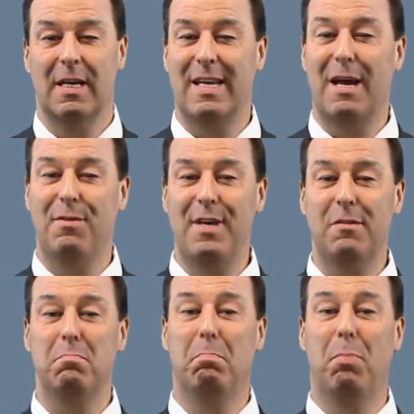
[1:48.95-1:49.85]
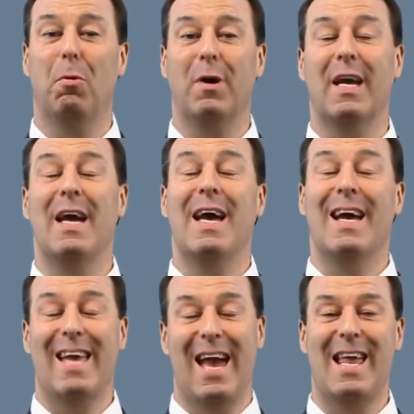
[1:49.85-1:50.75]
Now, this book
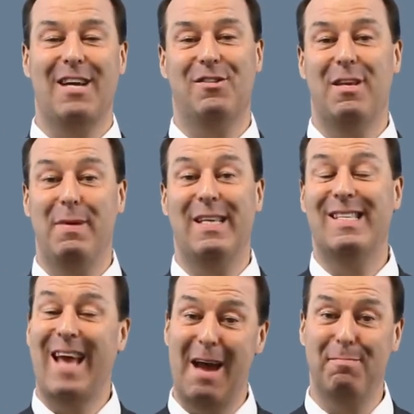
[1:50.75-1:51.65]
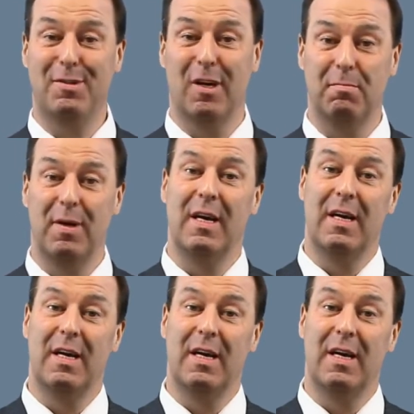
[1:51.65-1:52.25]
can actually be tabbed up